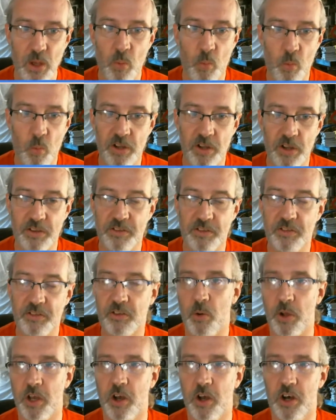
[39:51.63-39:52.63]
what's
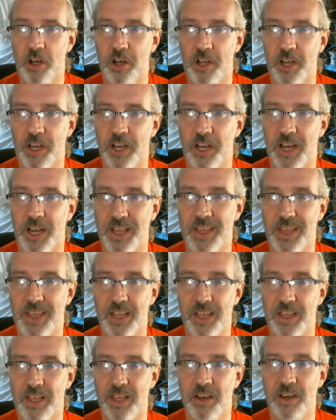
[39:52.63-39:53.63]
going on, and I
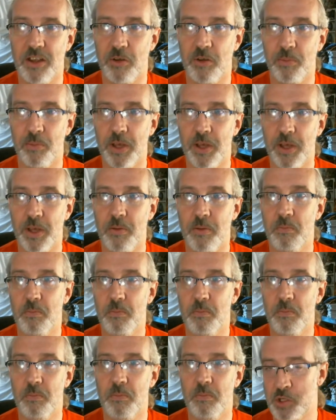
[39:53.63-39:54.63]
think that it'll be
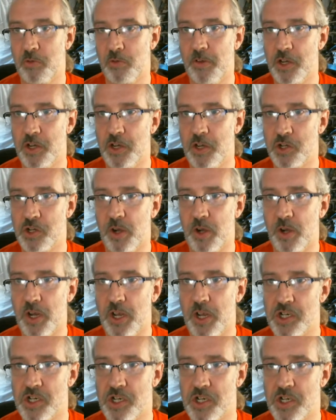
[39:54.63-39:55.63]
much more feature
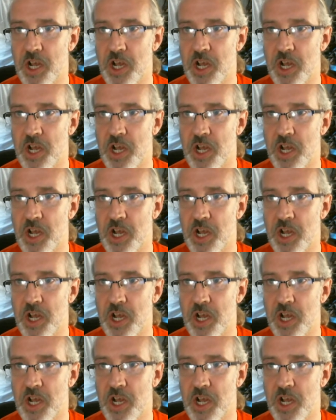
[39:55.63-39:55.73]
rich.